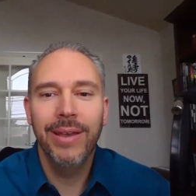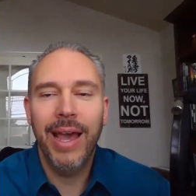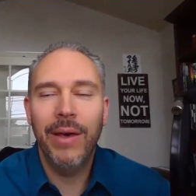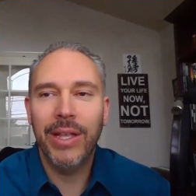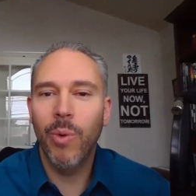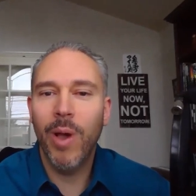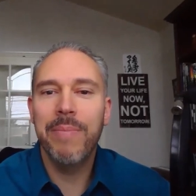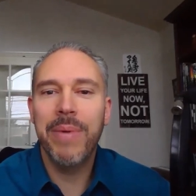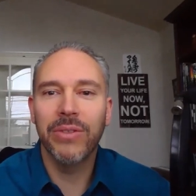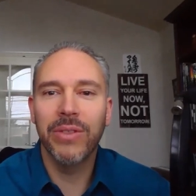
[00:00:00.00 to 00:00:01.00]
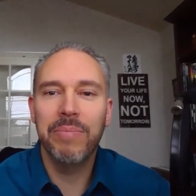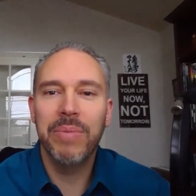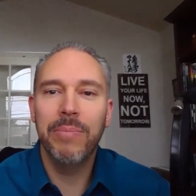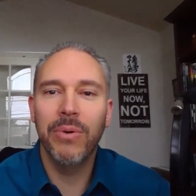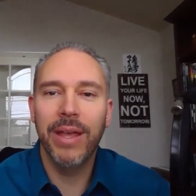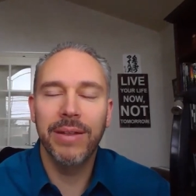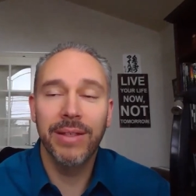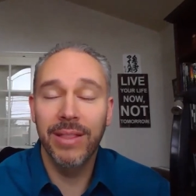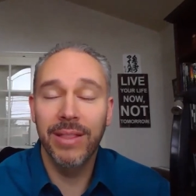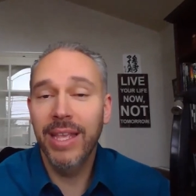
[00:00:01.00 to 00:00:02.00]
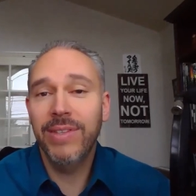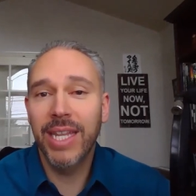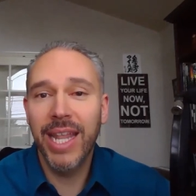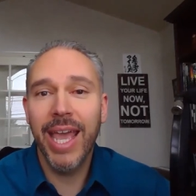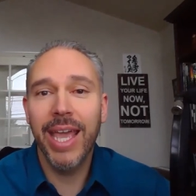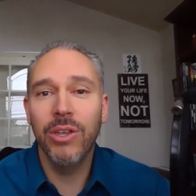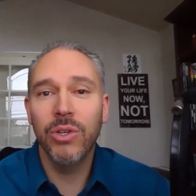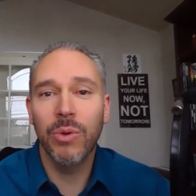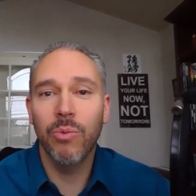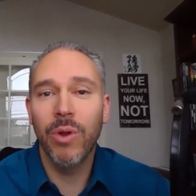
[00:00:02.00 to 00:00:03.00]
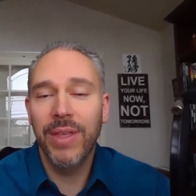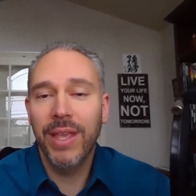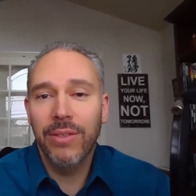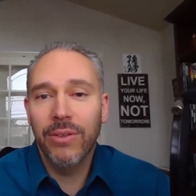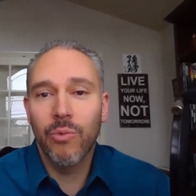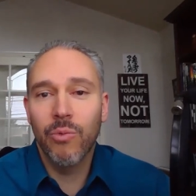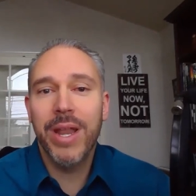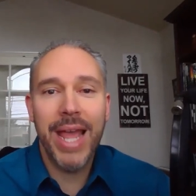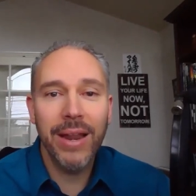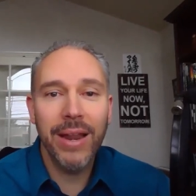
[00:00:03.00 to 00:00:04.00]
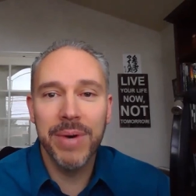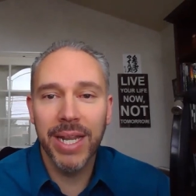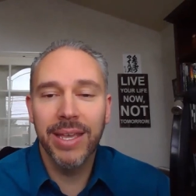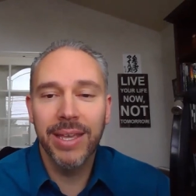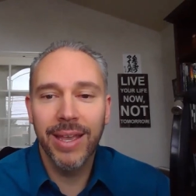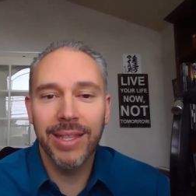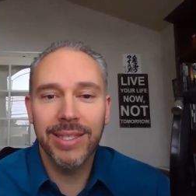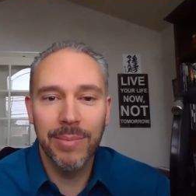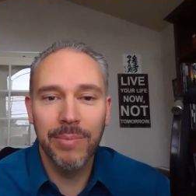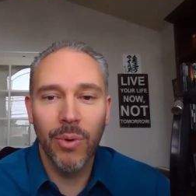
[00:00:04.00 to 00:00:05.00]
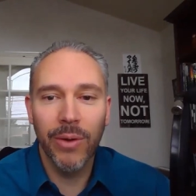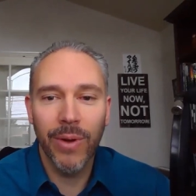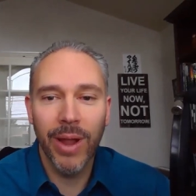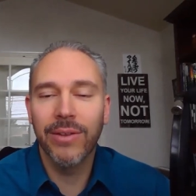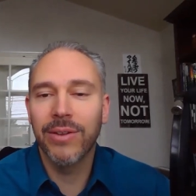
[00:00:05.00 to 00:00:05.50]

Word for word: how that's way better than people that live today usually run thinking they're going to run out of money at some point, right?